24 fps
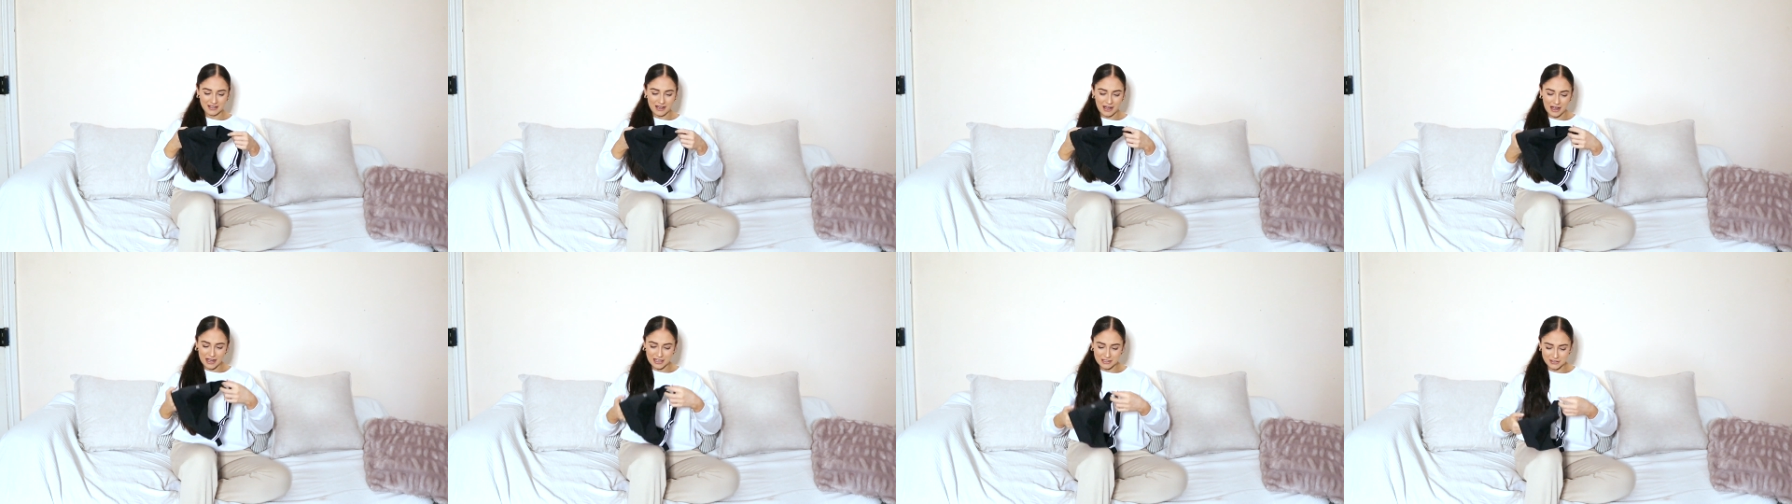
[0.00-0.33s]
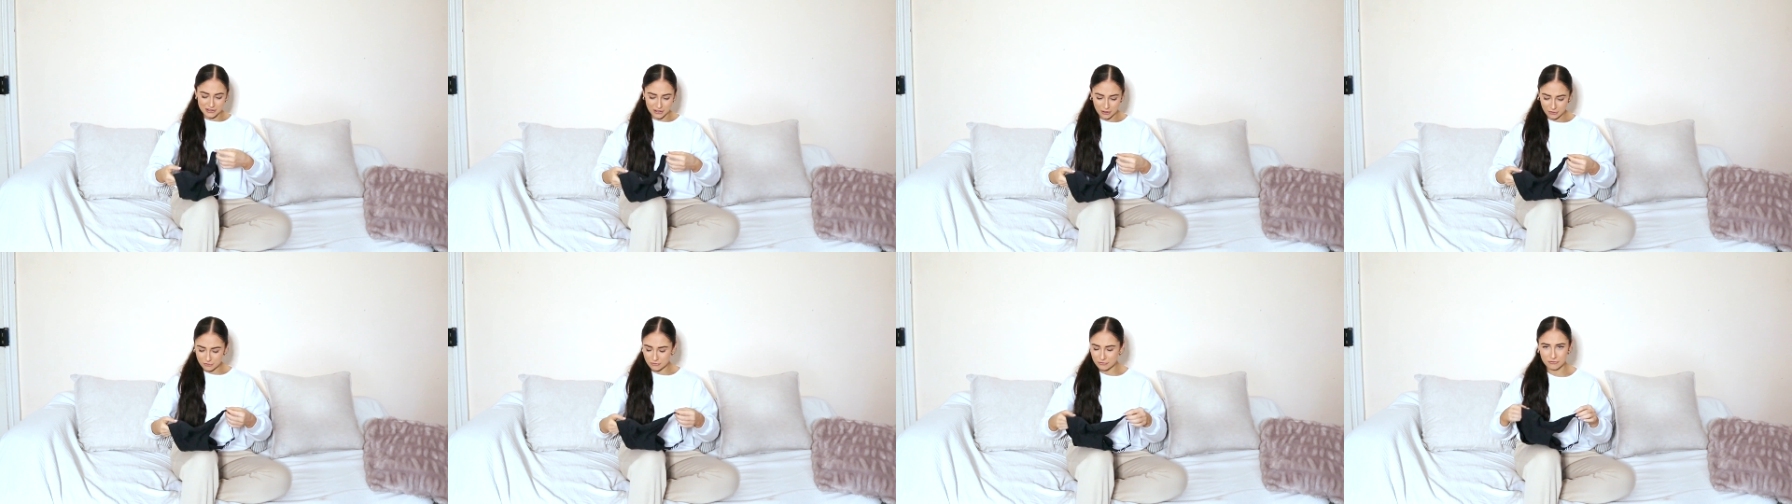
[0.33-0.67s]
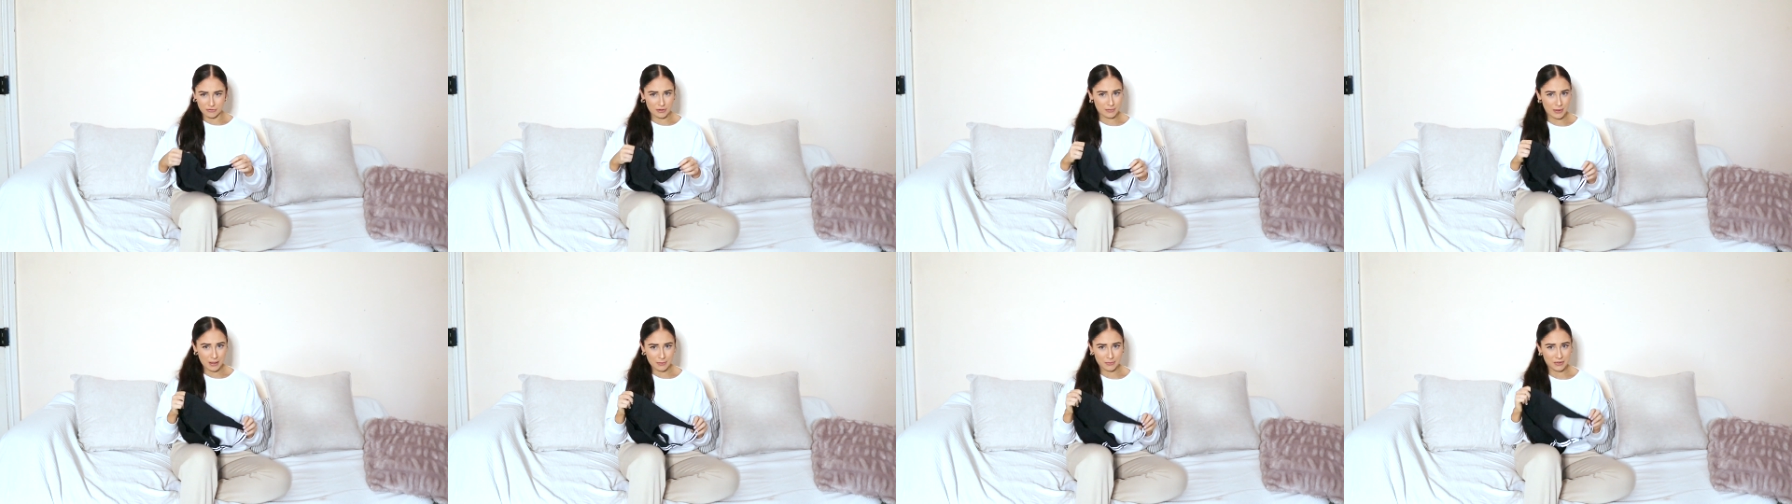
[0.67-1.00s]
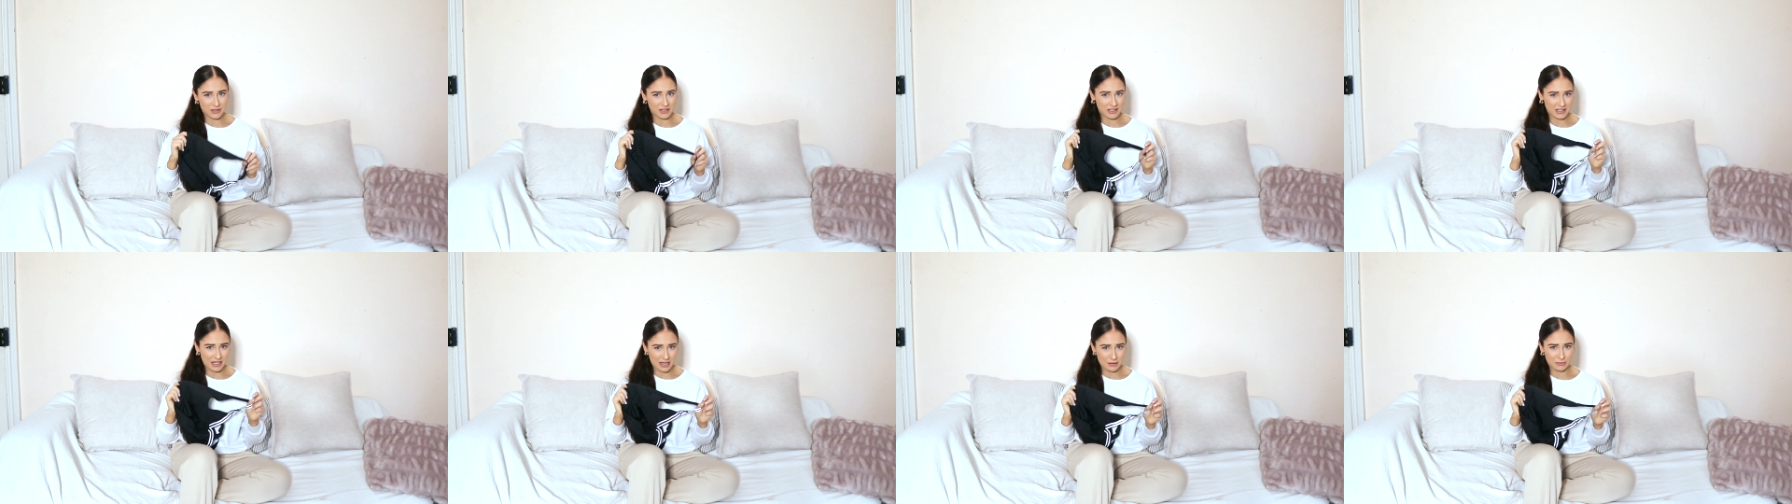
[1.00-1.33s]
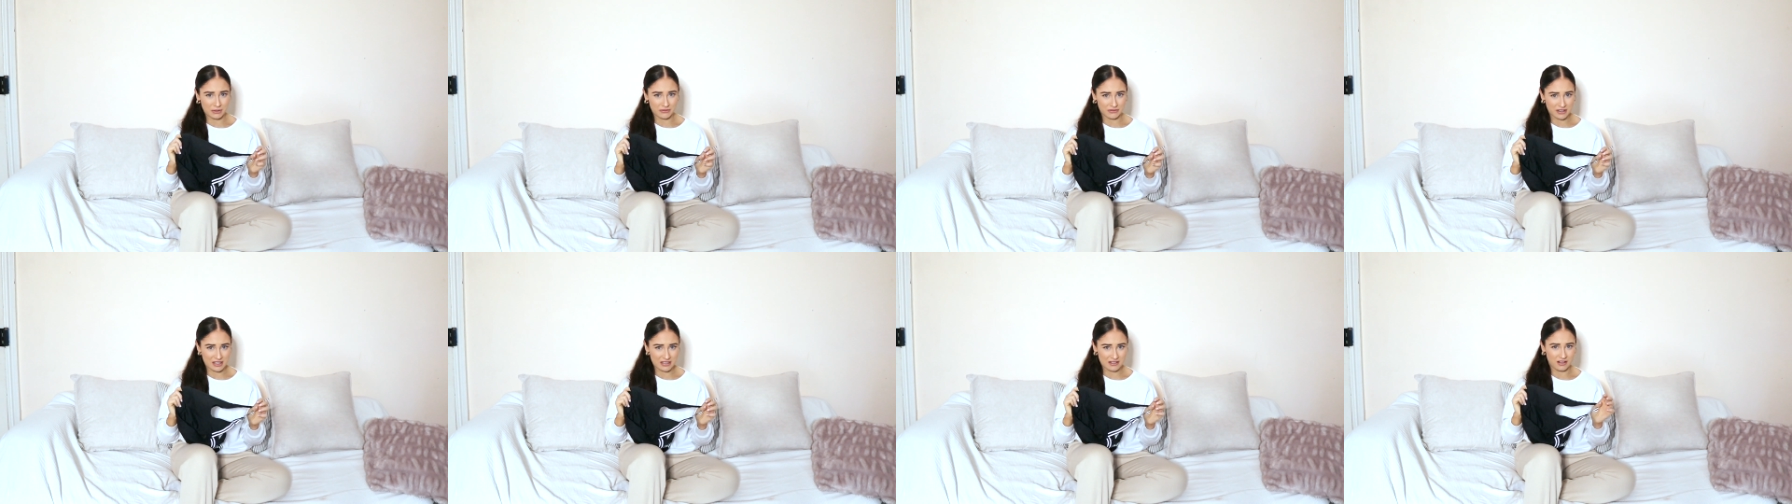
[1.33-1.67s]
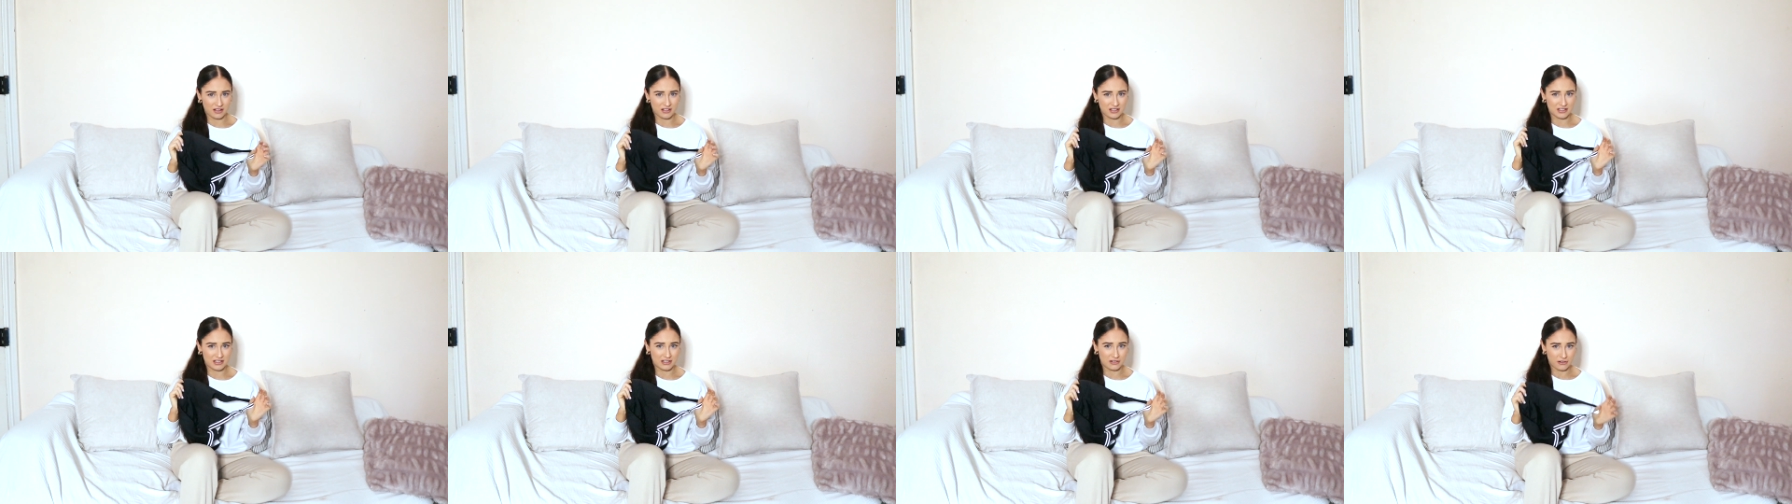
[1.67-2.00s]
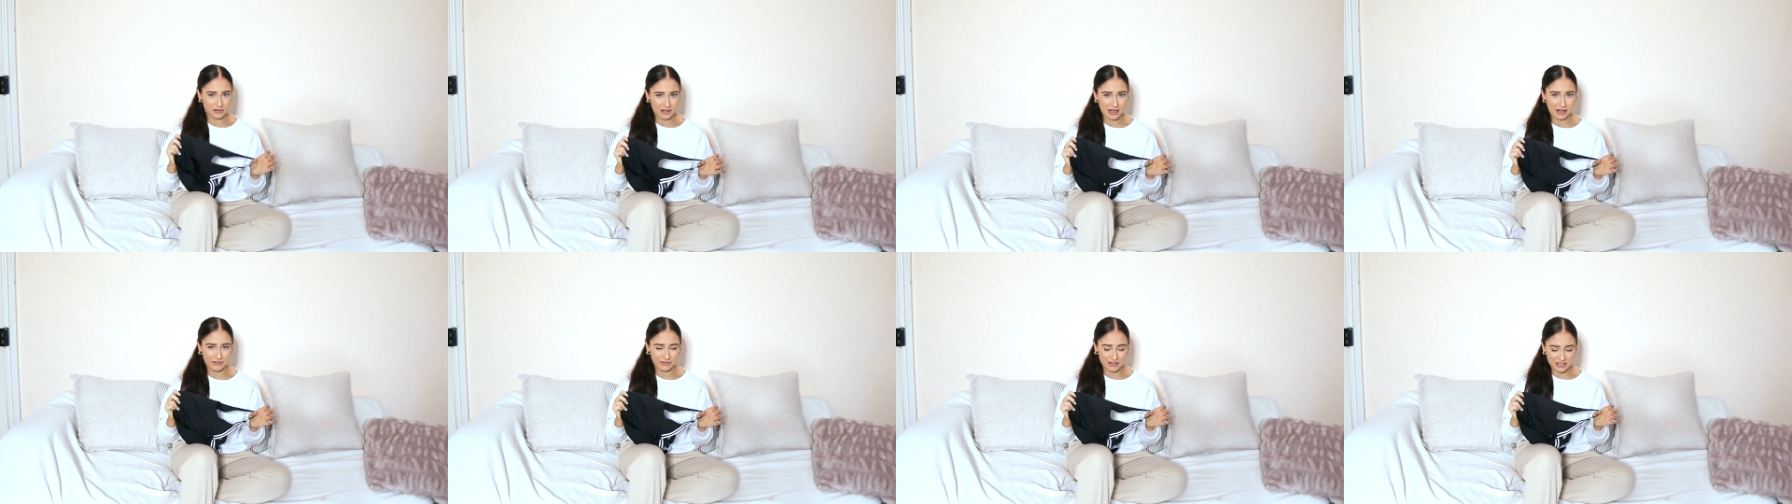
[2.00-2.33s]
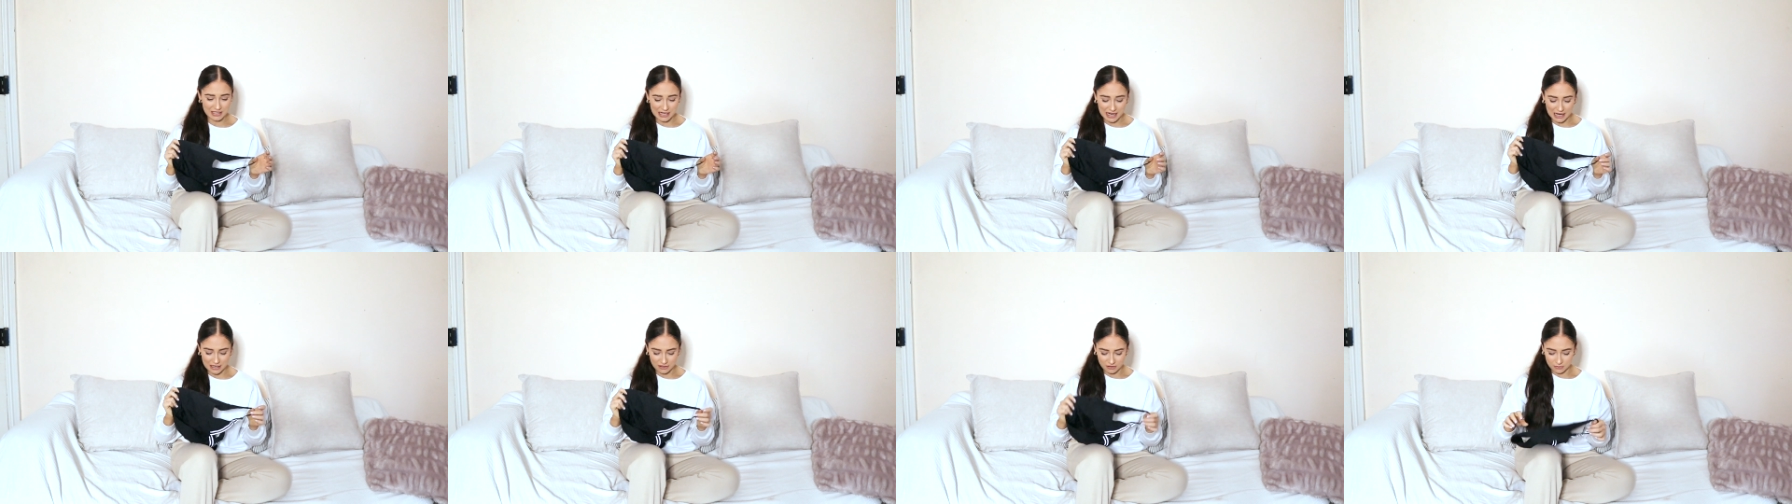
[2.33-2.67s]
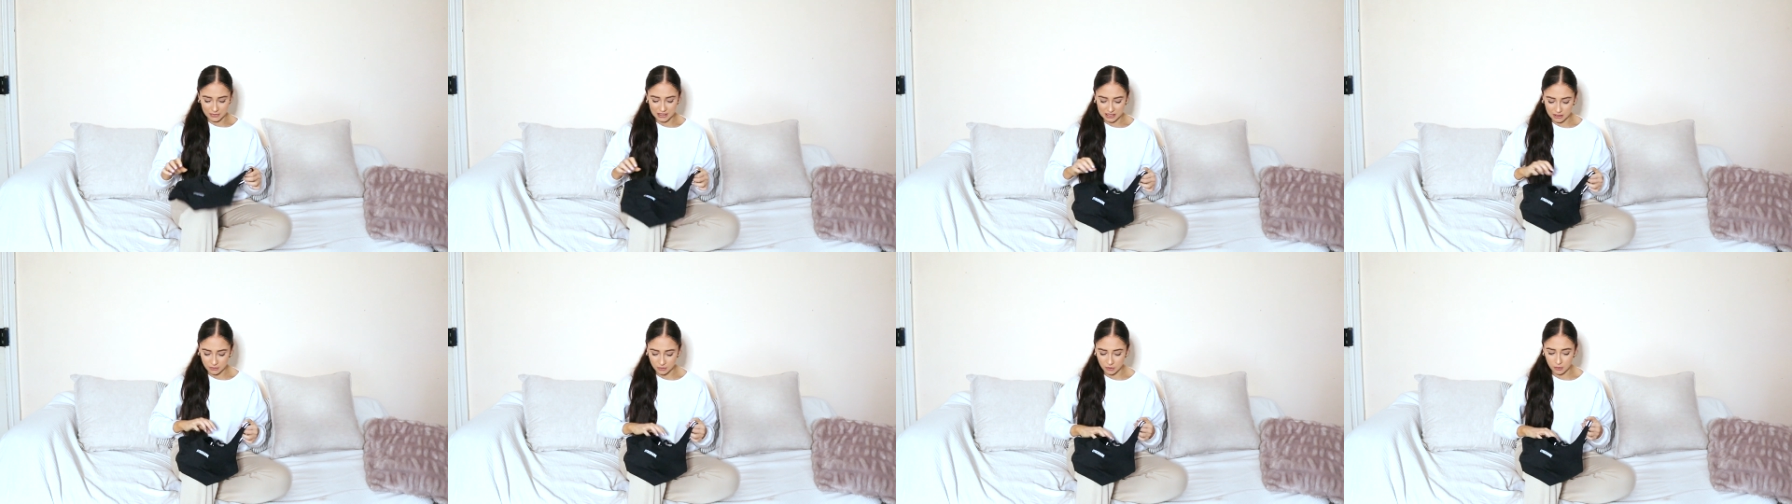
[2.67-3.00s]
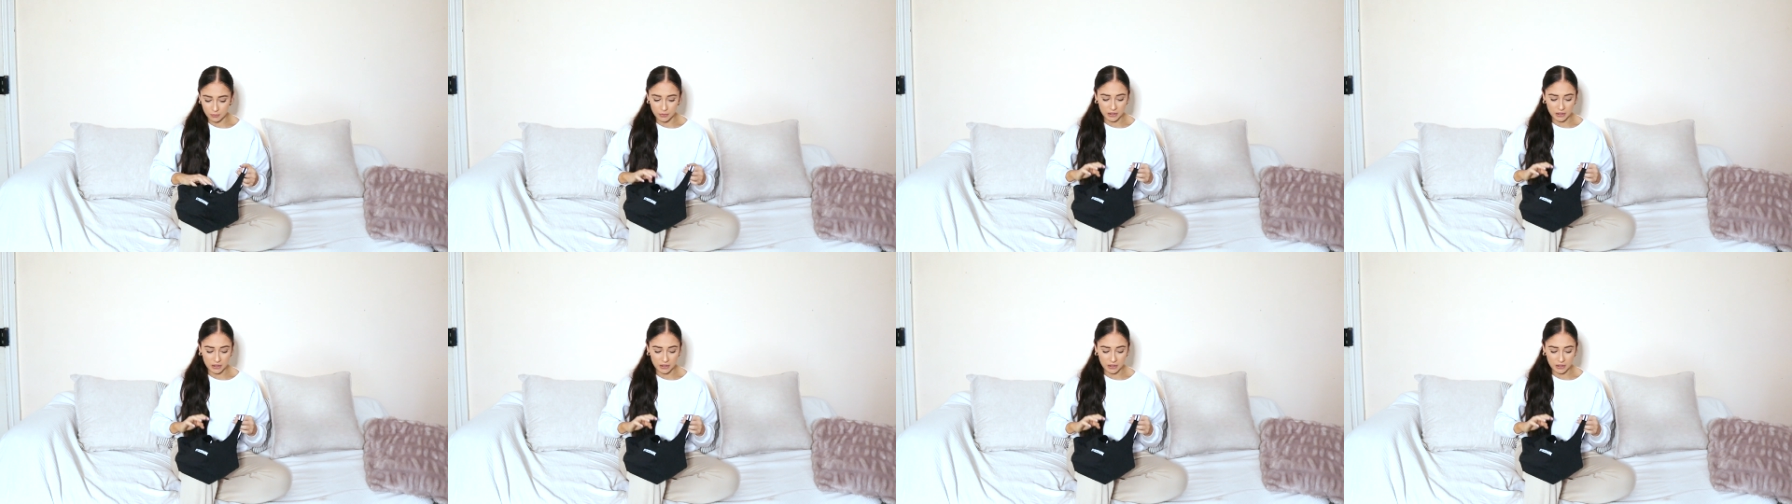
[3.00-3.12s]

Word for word: I don't remember the name of these guys because I don't have the tags on anymore,